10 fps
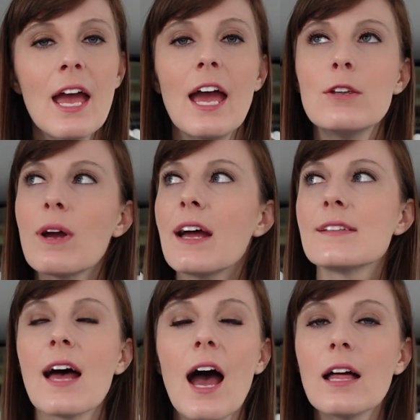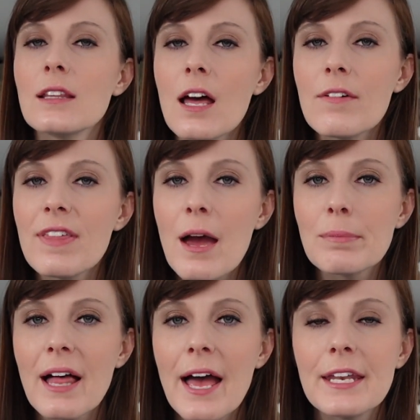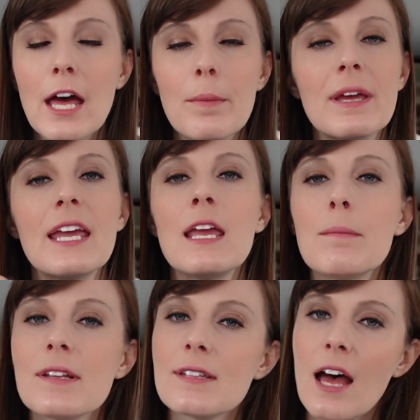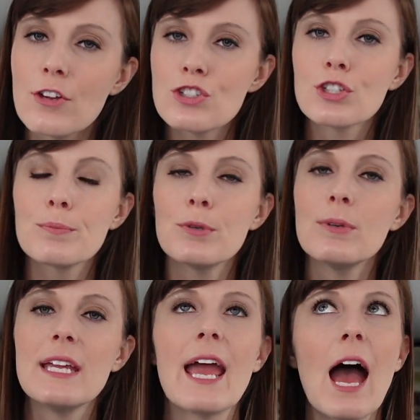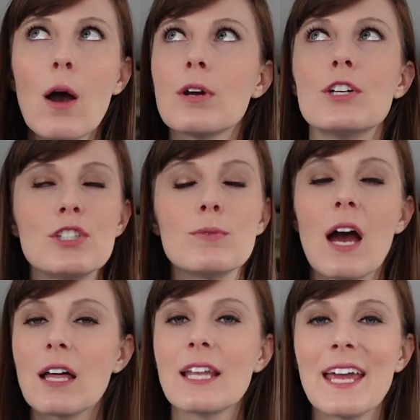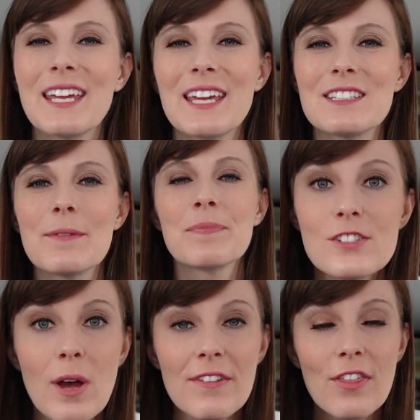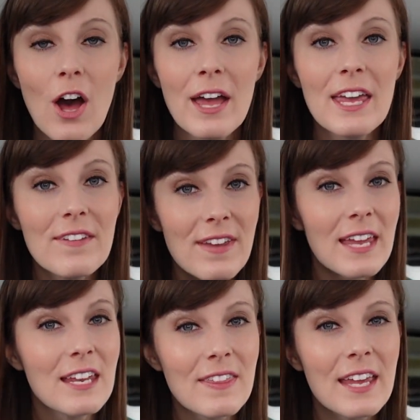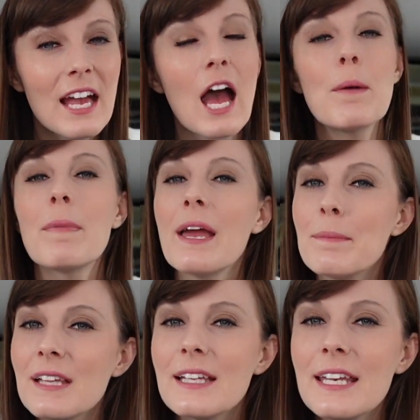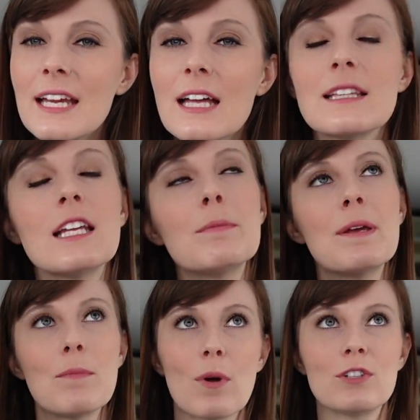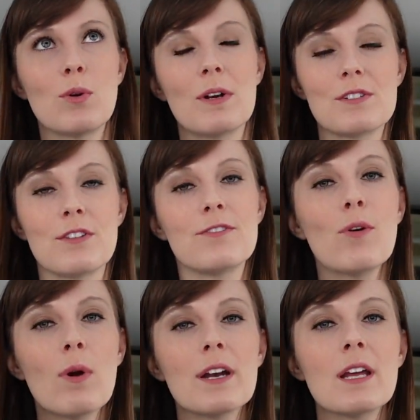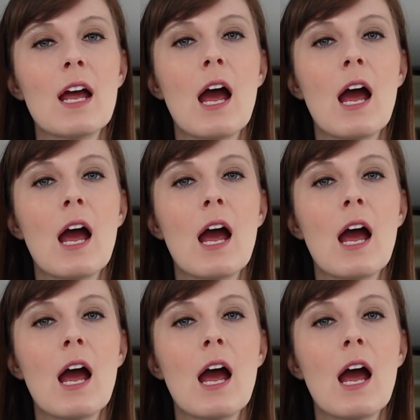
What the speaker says: and you guys, I love that Platinum. It massaged your booty. How could you not like it? So I thought, if anything, I might be leaning a little bit more towards the Ford.